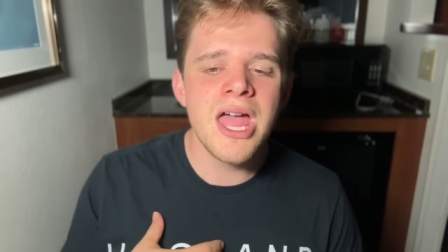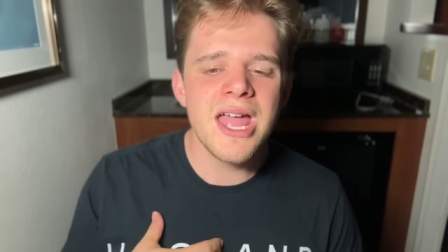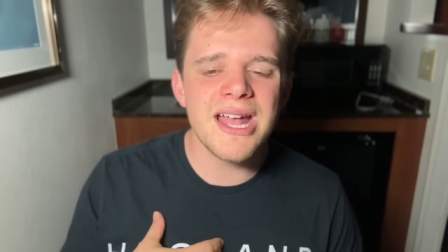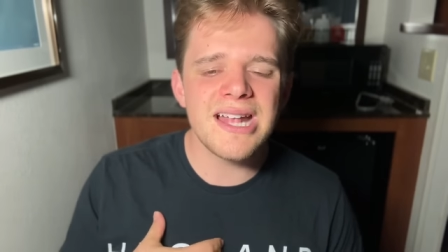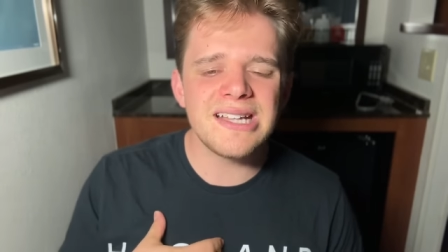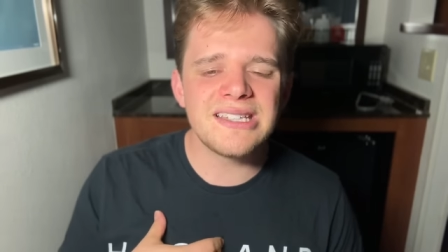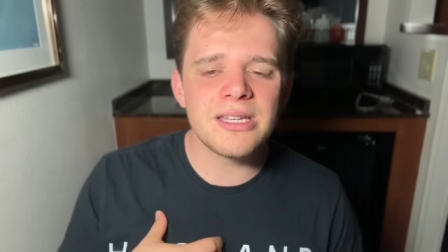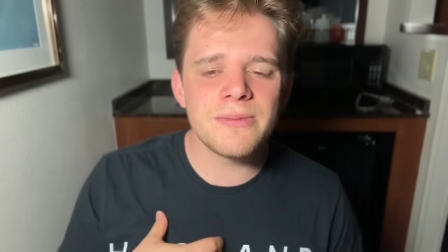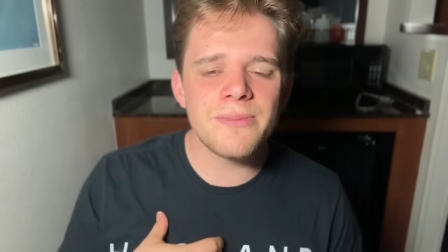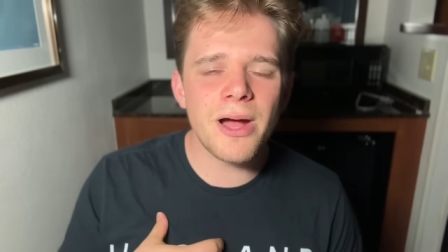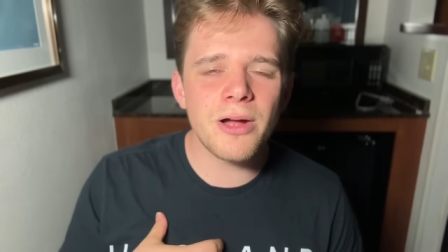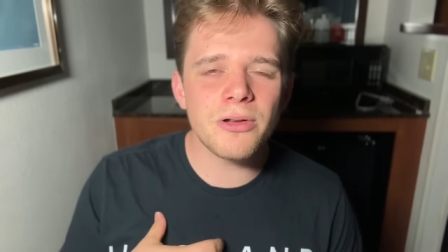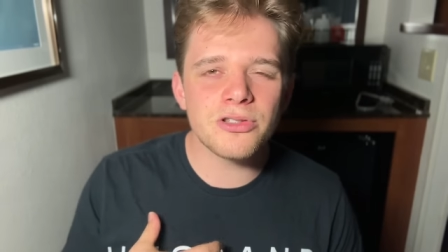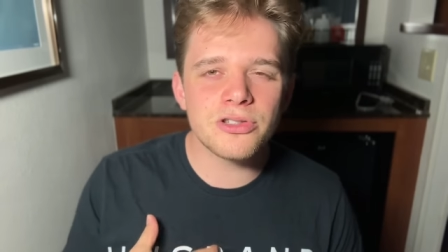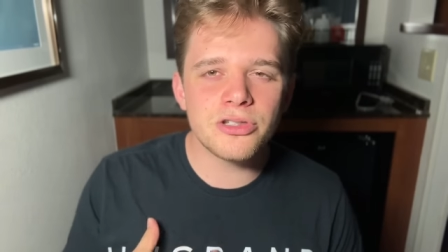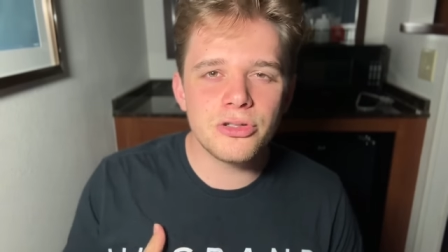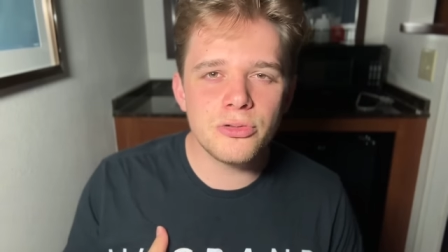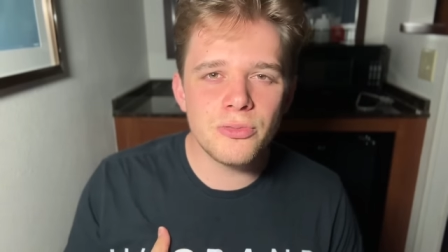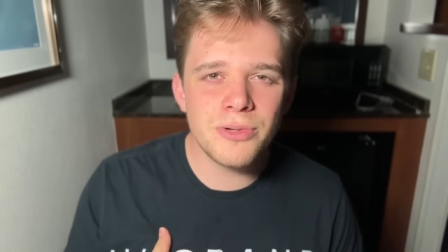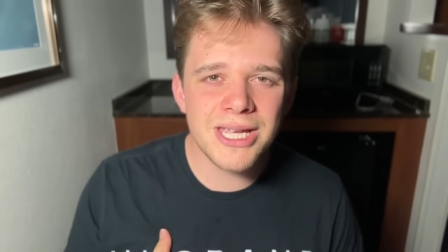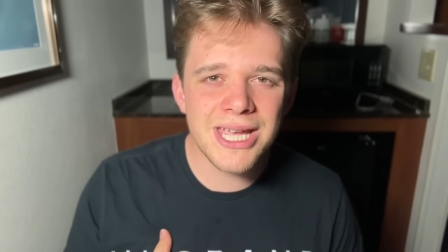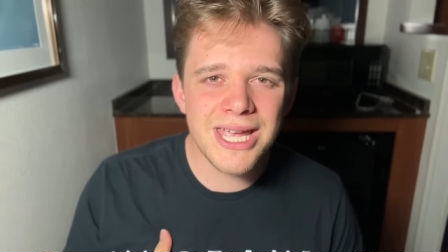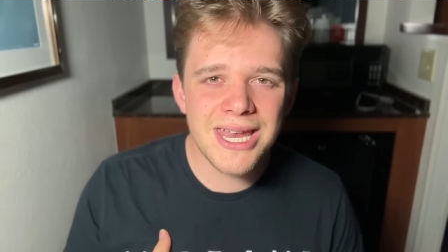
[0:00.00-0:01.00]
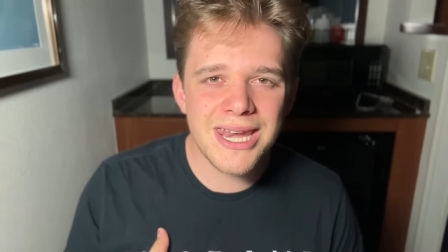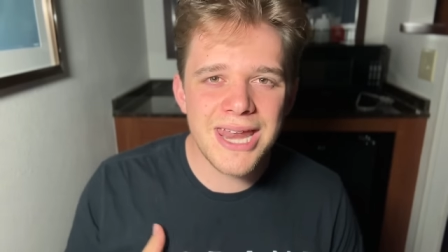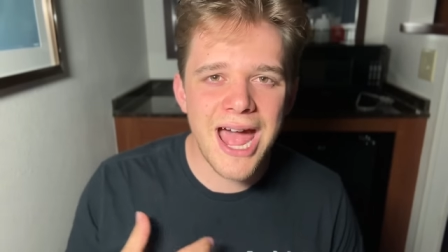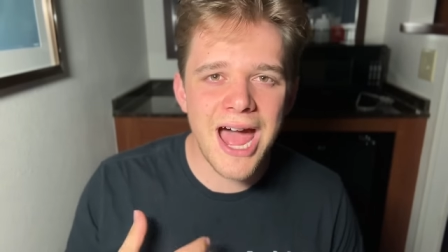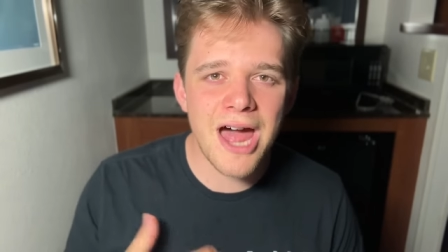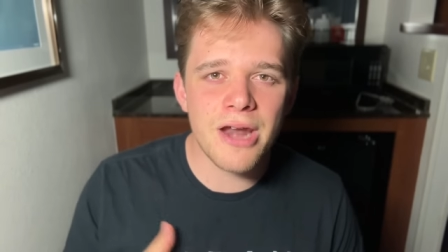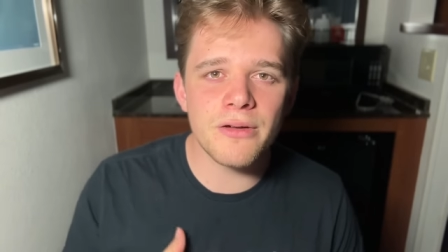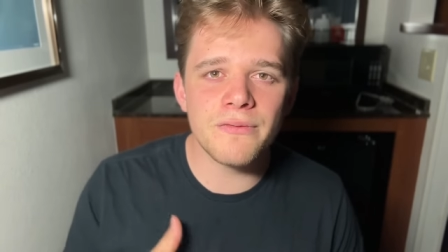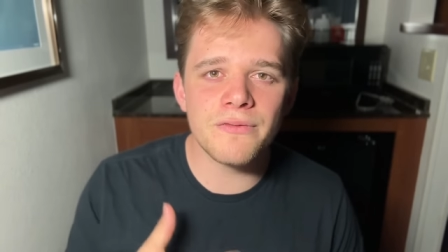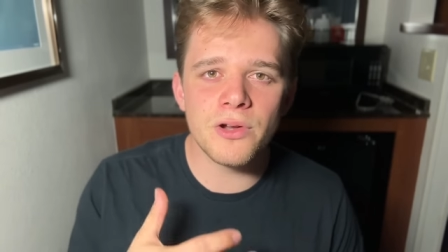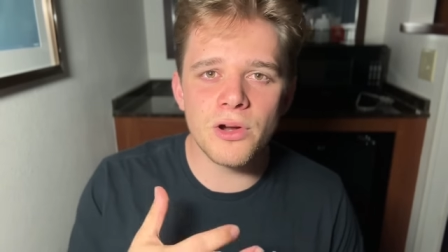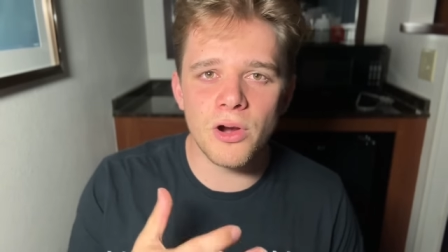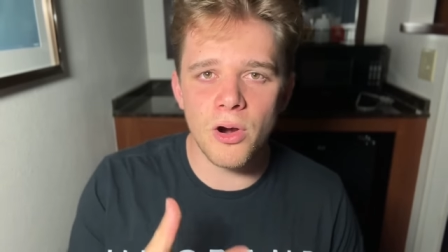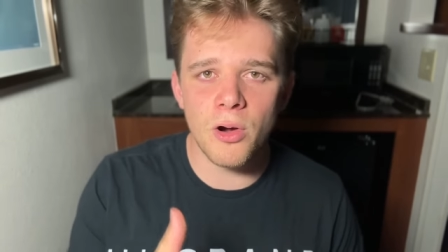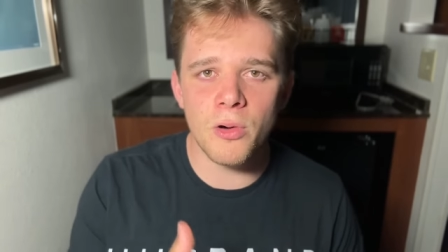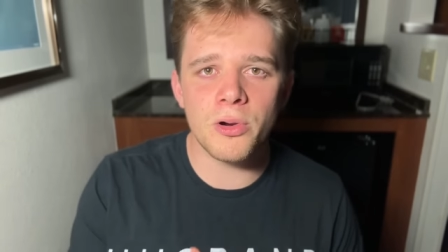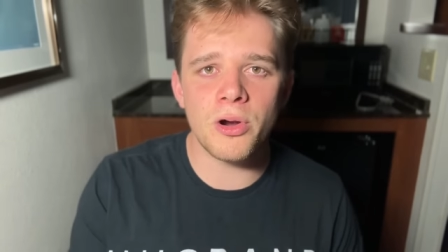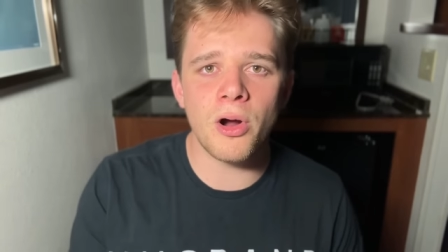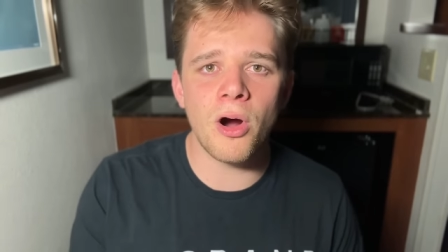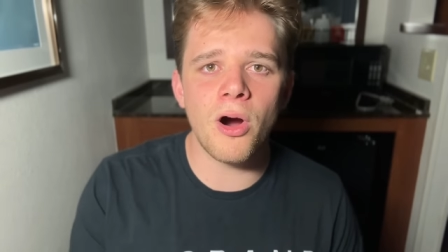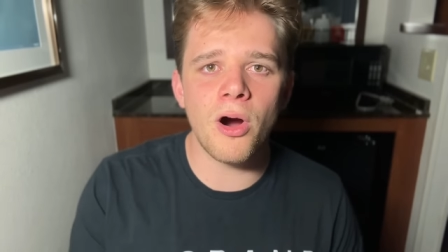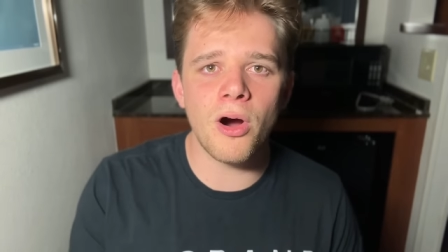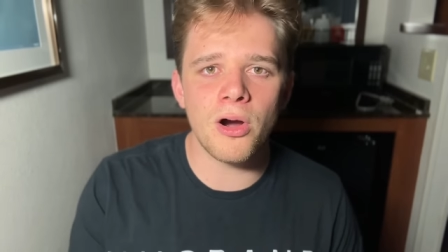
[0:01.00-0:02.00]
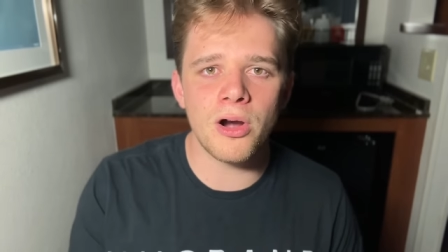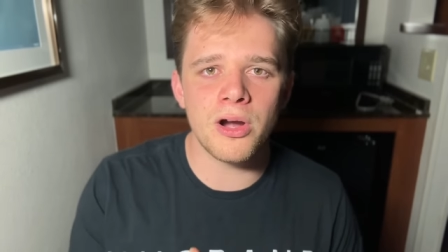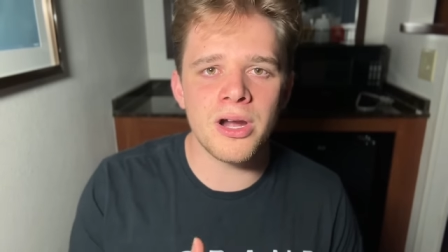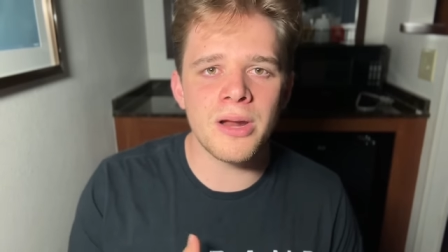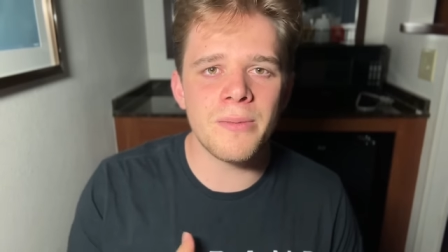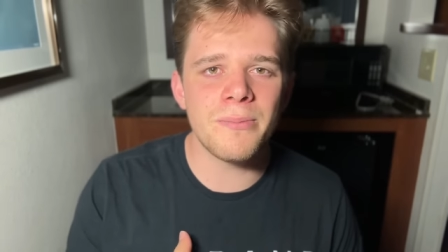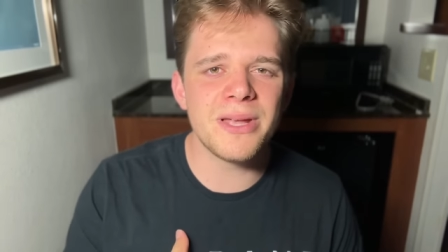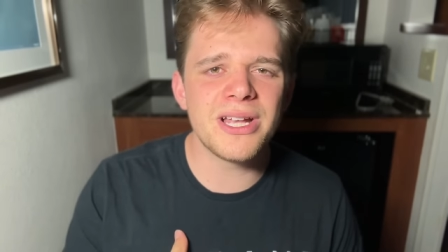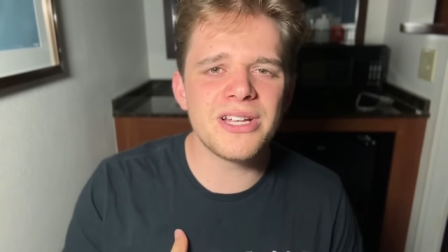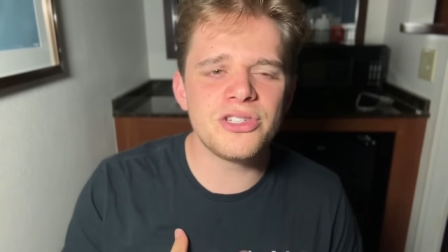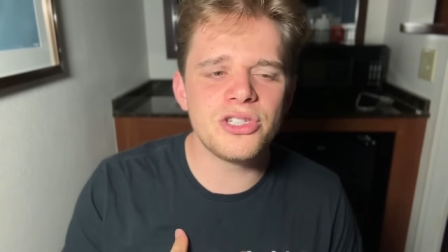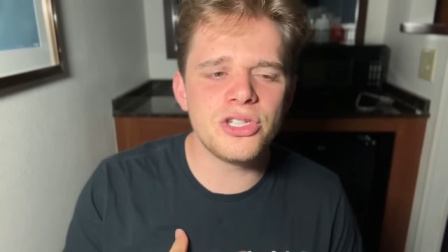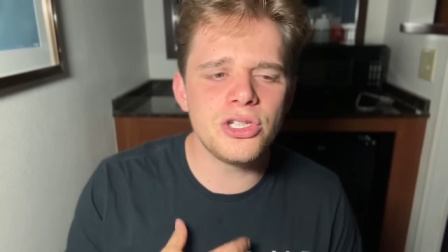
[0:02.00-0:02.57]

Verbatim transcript: It's about doing it out of your own heart because